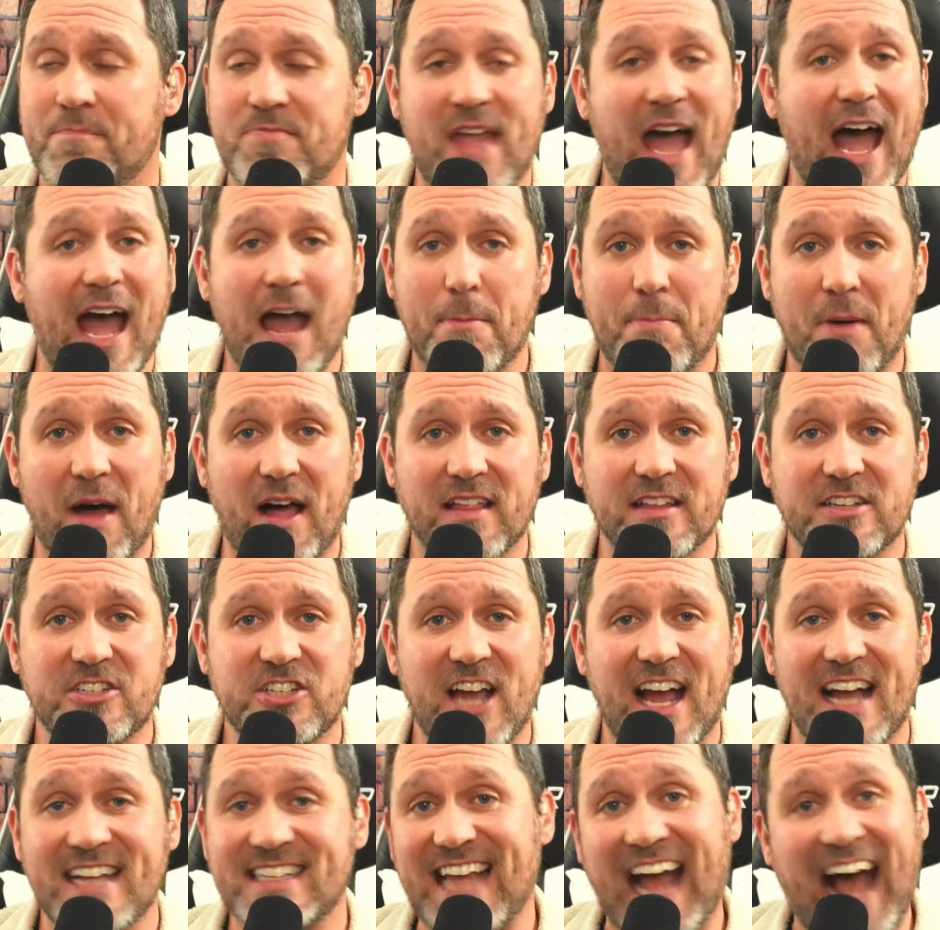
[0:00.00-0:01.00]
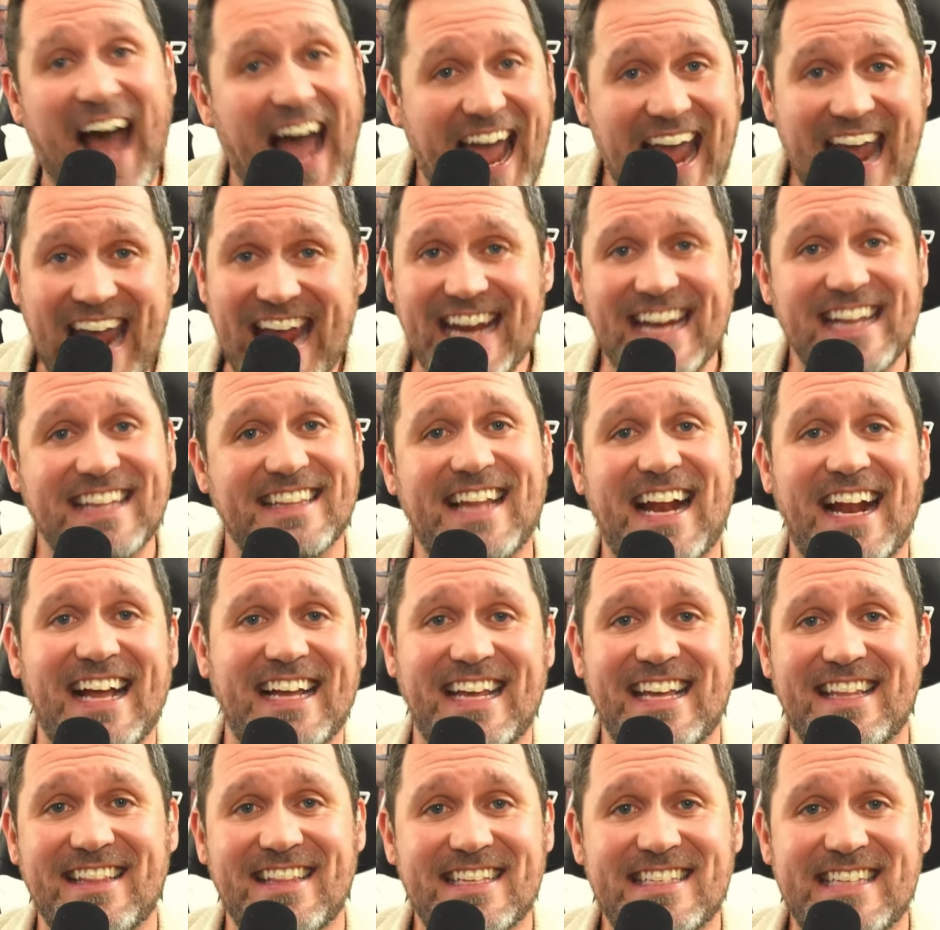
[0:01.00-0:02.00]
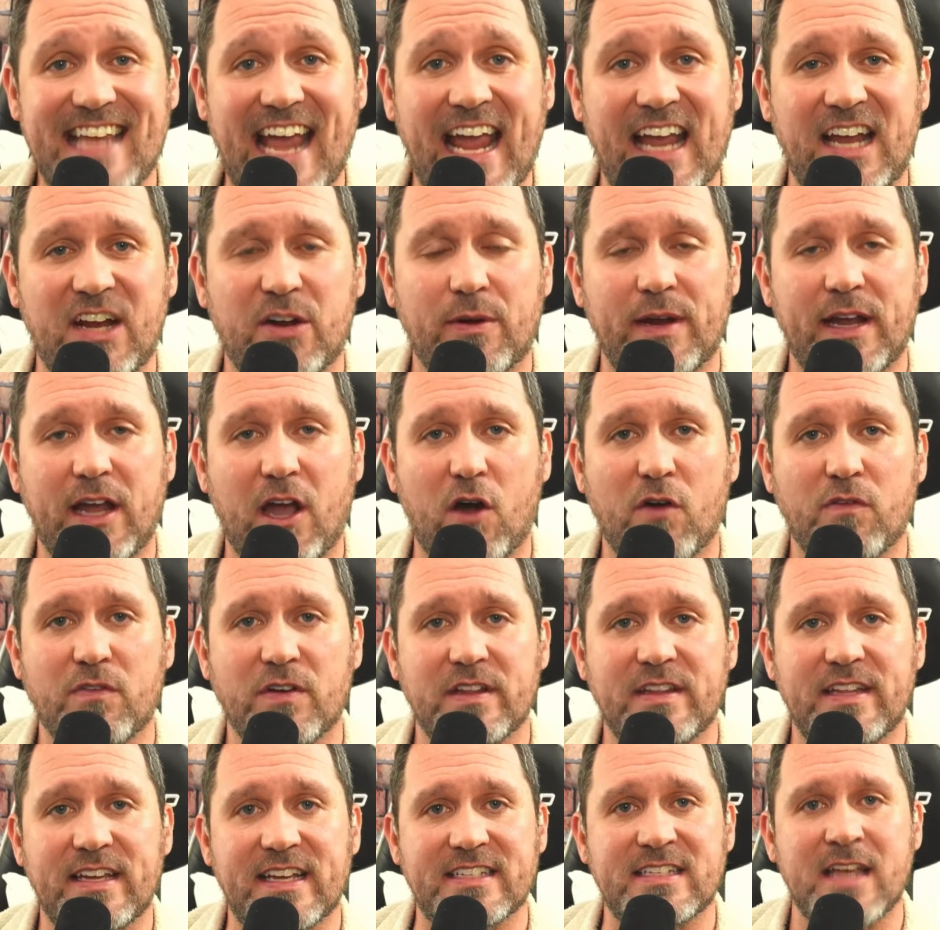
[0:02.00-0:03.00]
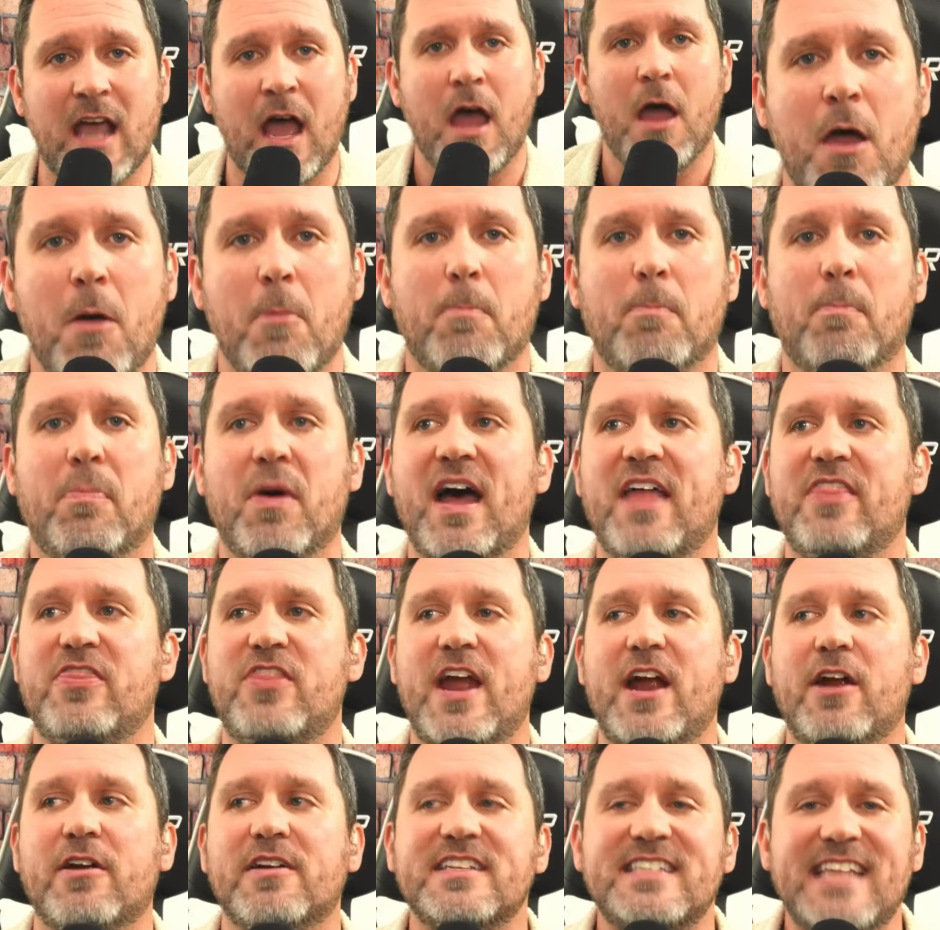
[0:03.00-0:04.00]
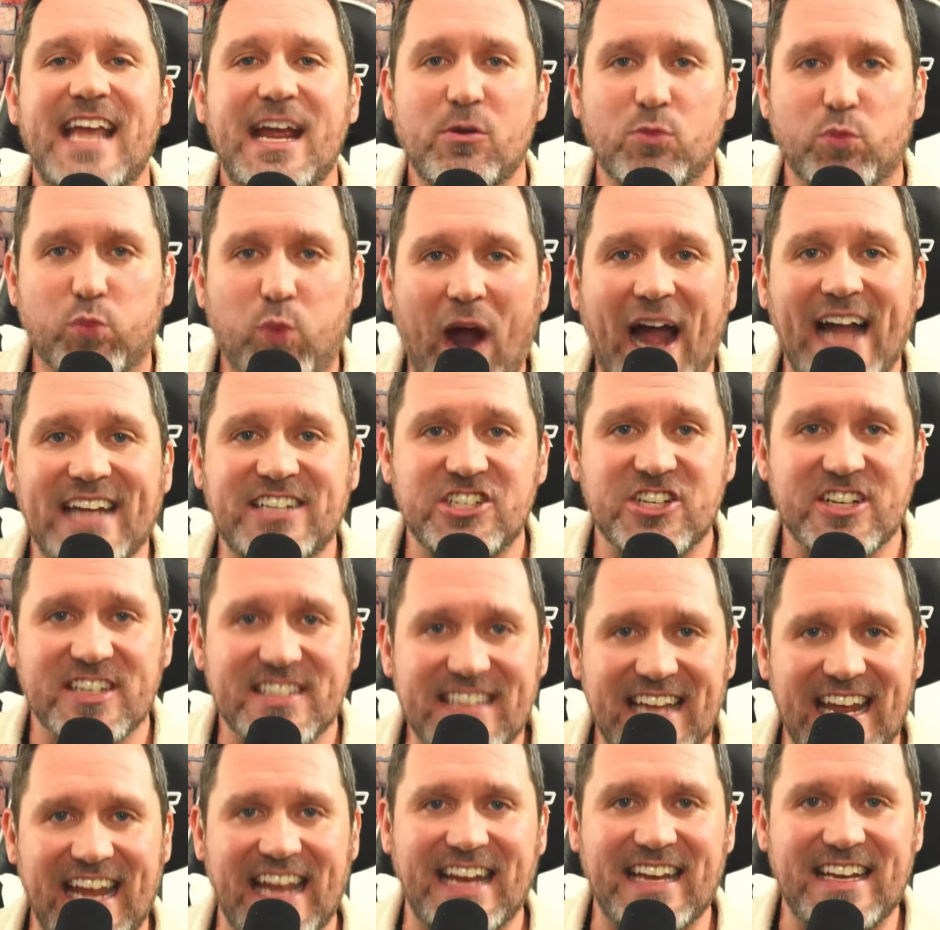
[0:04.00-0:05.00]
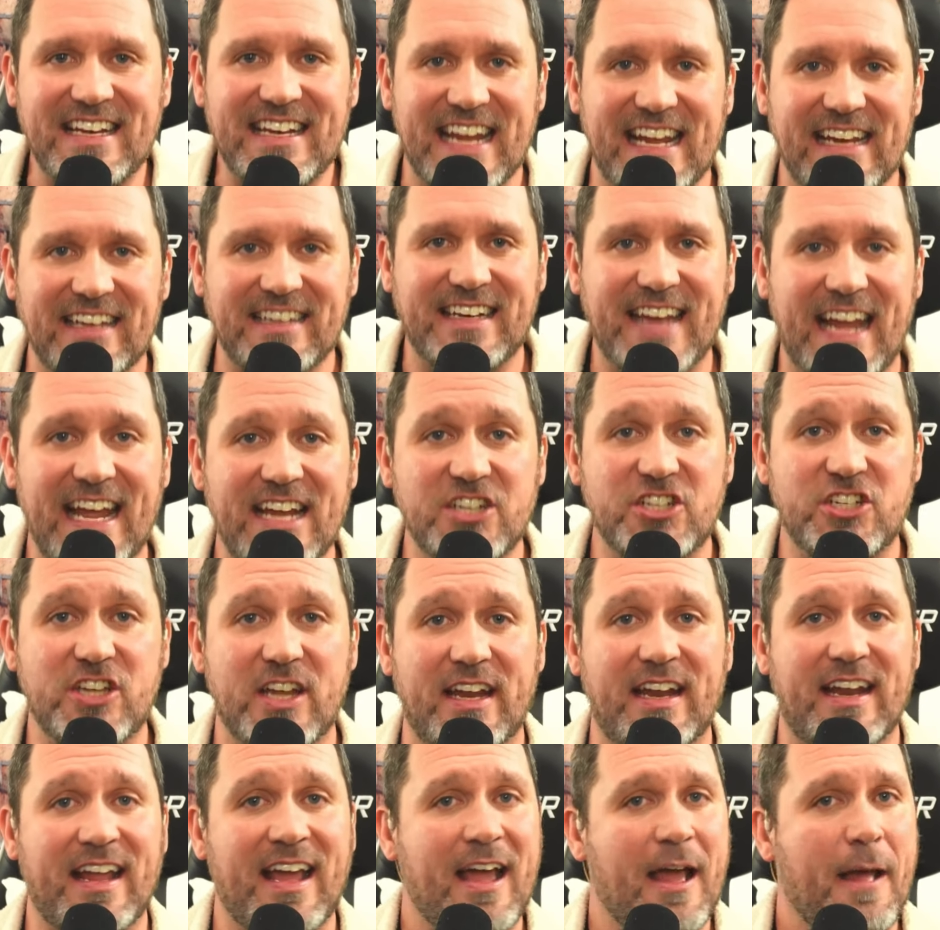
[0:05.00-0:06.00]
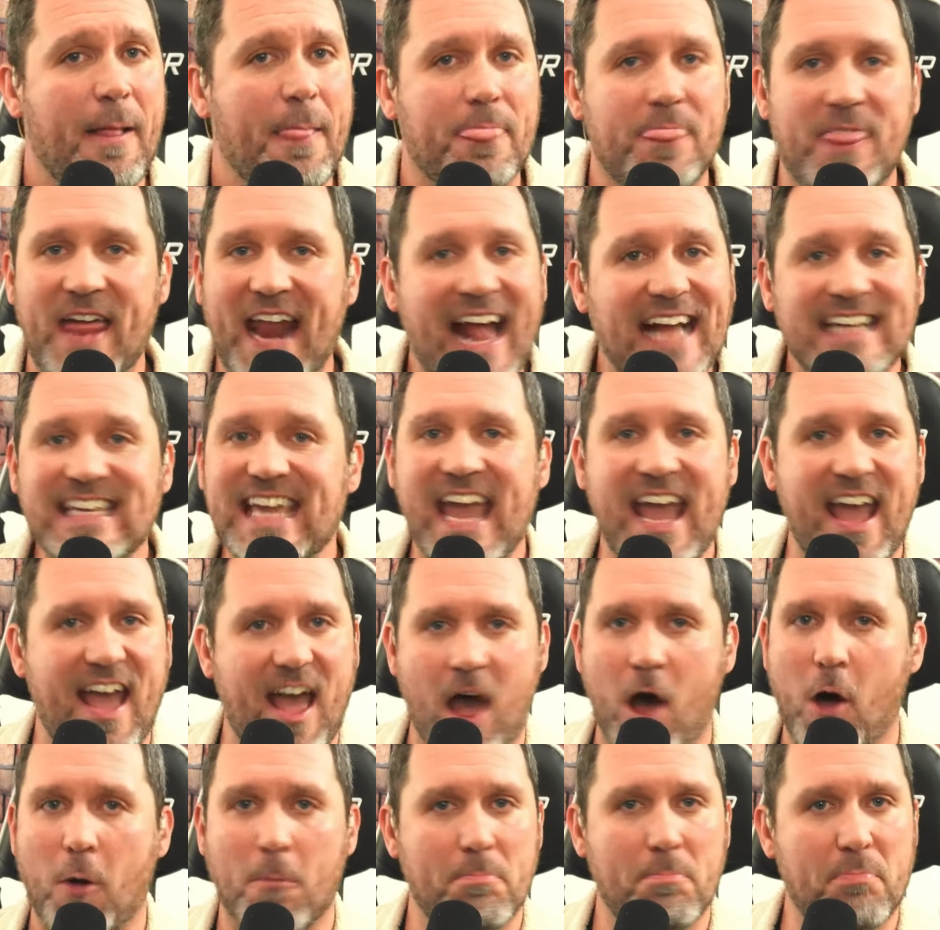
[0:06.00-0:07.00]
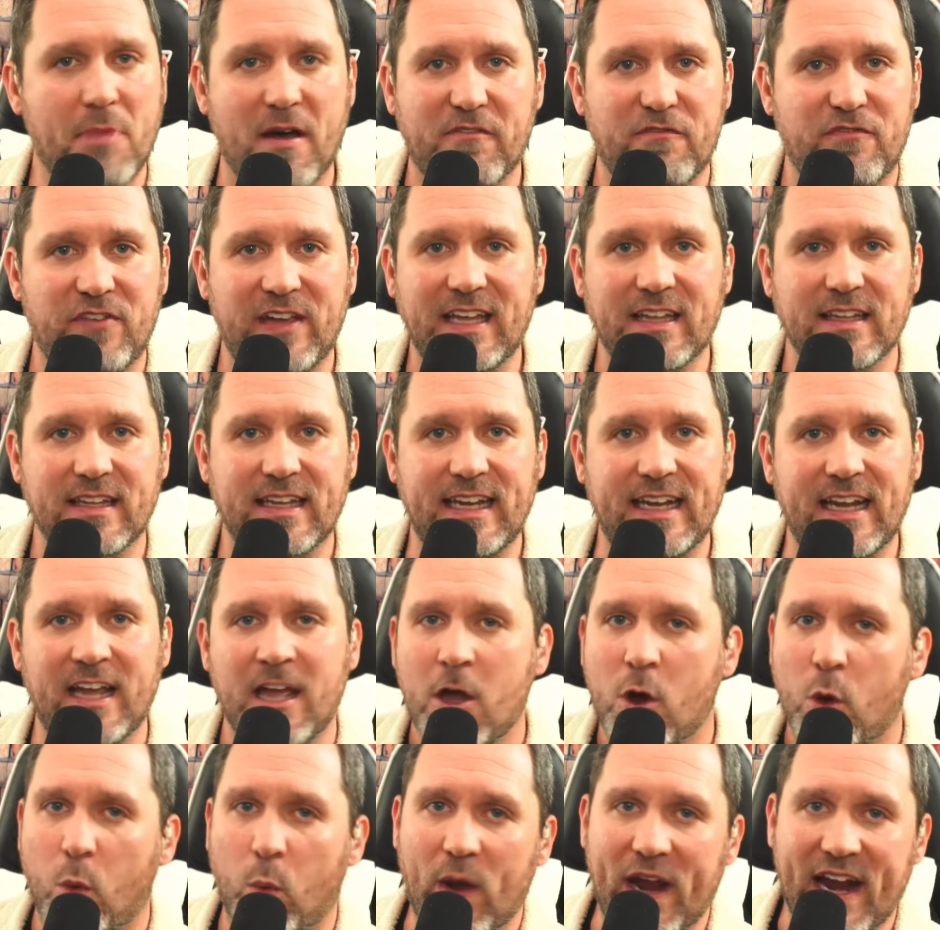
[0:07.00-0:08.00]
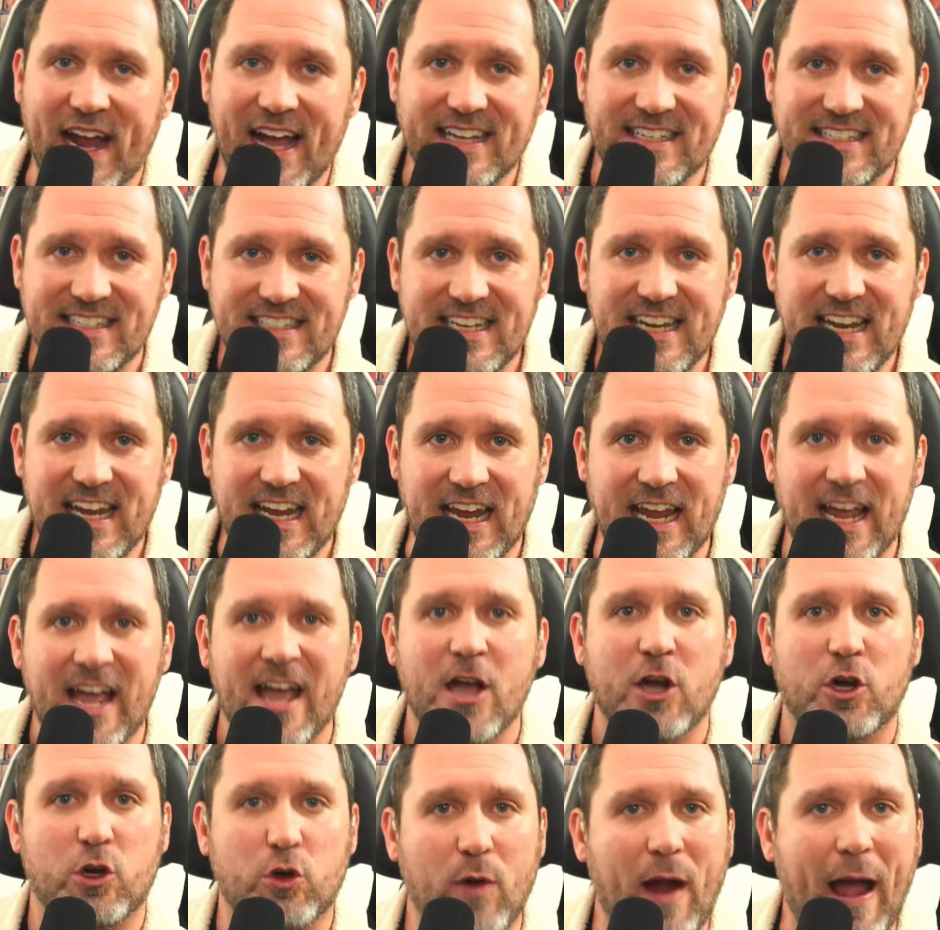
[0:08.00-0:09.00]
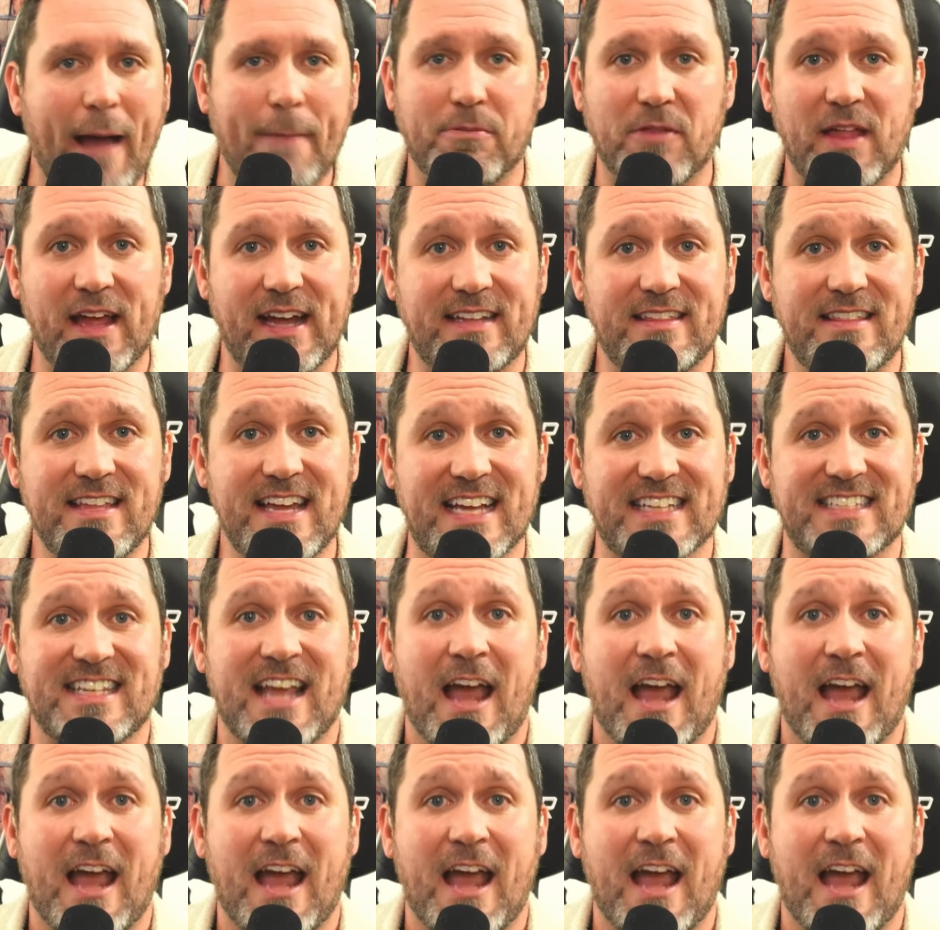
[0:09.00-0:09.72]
I apologize. I hate it that I get this angry over this, but there is a righteous indignation that I can't help but feeling when I see crap like this.